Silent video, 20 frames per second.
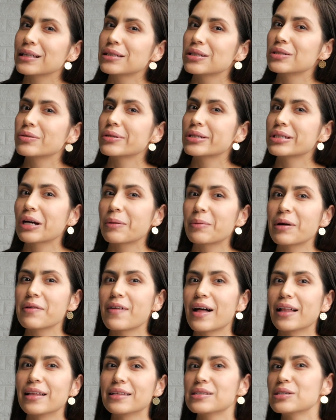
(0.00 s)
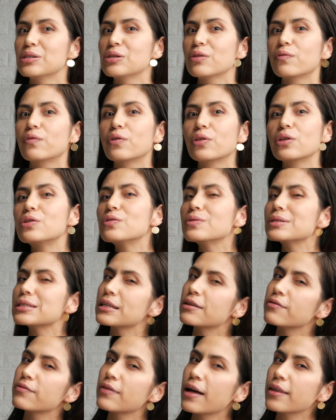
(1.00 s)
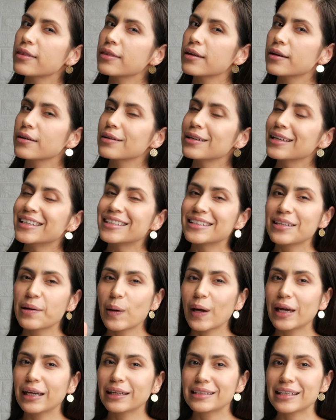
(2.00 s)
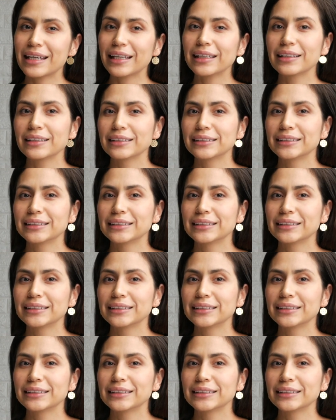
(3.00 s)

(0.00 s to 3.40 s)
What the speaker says: to switch out my Valentino for the new stuff out there, so hang tight.